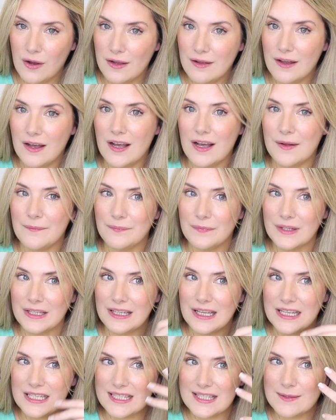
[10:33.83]

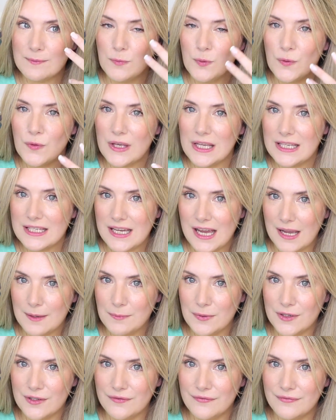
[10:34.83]
like a smoothing
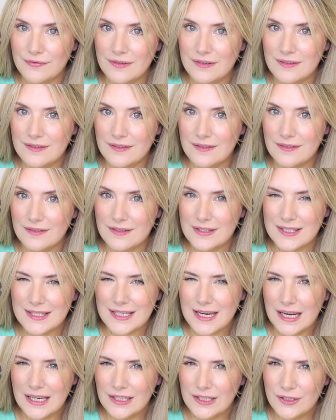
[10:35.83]
type of
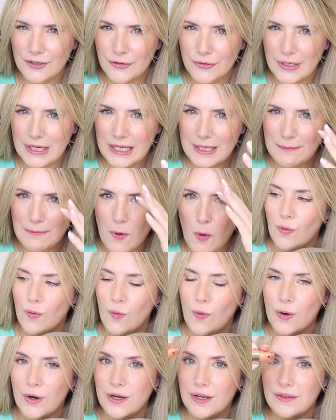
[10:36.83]
styling cream,
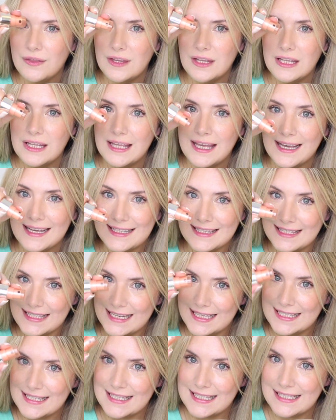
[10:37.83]
or the
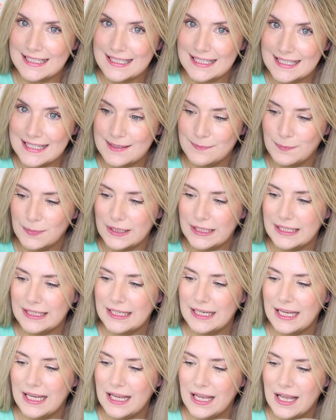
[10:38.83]
Kerastase
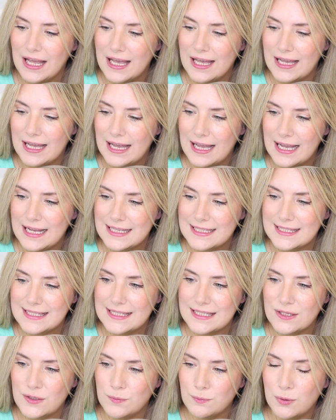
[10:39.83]
Discipline
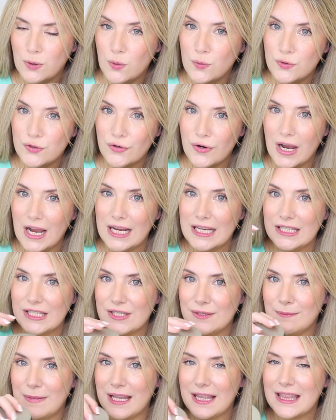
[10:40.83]
as you blow dry
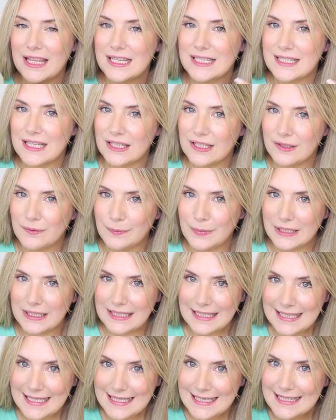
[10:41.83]
to make things a little
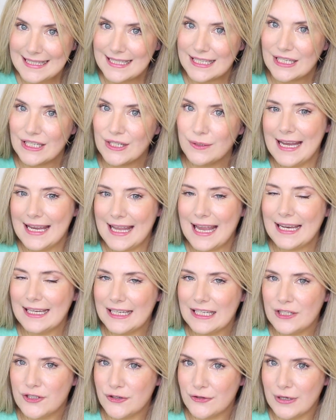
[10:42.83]
bit easier. It
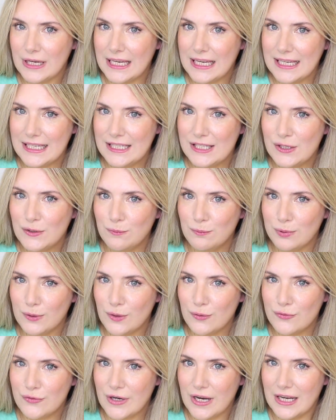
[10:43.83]
can get tricky to
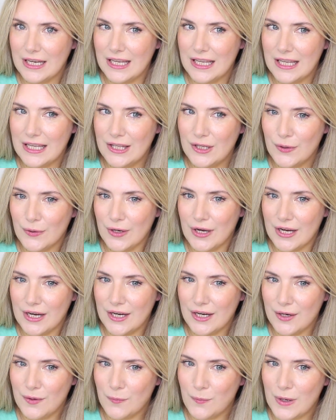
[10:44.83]
blow dry your
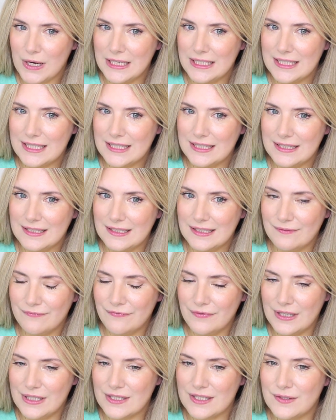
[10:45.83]
hair when it
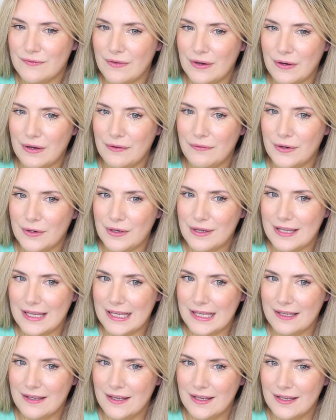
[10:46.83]
feels very,
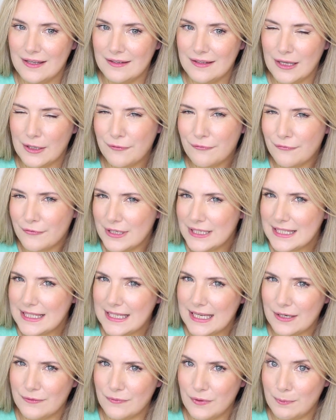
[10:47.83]
very like
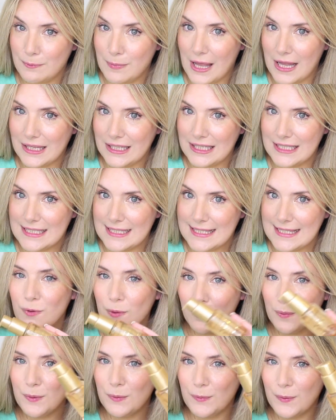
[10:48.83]
frizzy and rebellious.
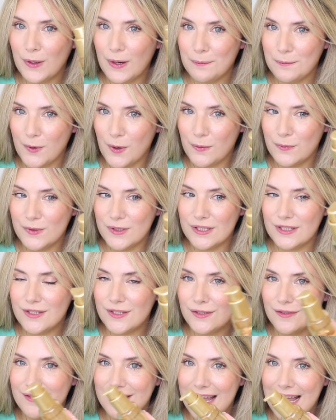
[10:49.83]
Probably what I'm going to
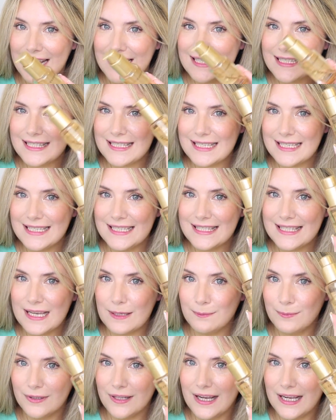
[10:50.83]
do next is
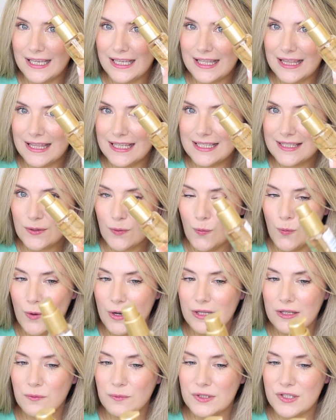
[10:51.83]
apply this
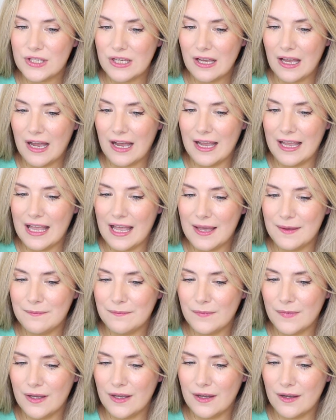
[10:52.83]
oil, which I
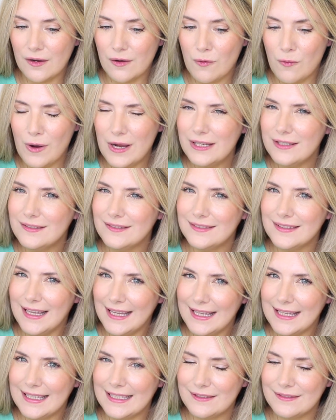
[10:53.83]
am quite
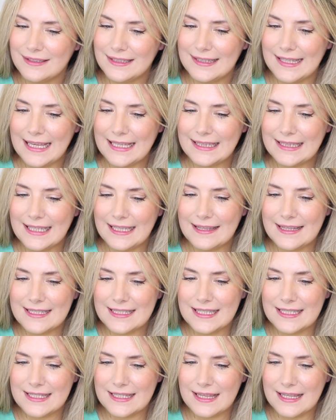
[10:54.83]
liking lately.
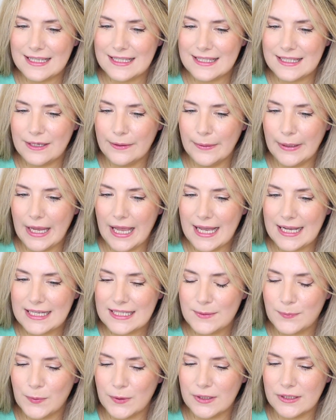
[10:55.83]
This is the Serum
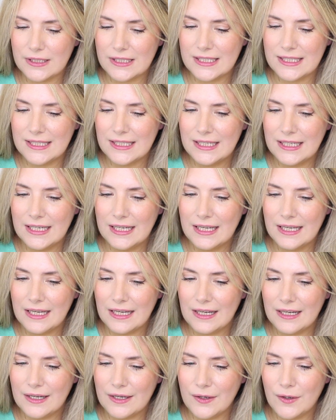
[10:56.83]
Expert
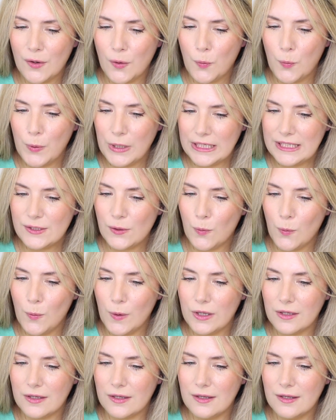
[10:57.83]
wheat
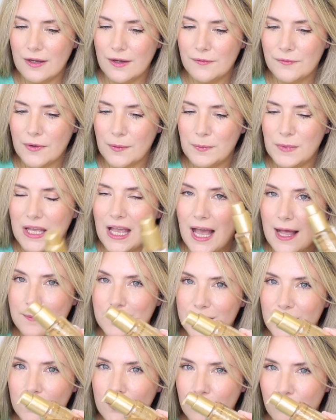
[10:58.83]
oil from the
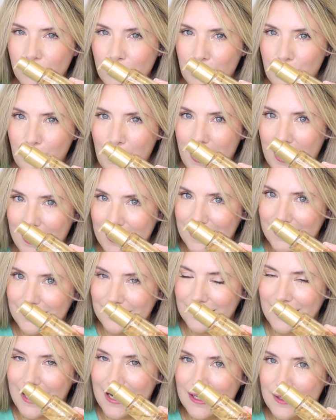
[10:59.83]
Absolute Repair
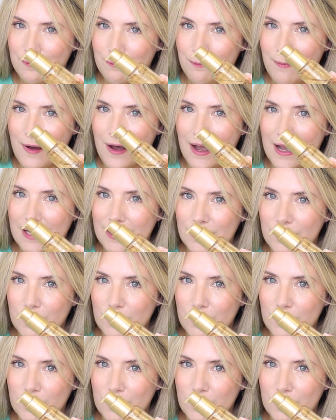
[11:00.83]
line by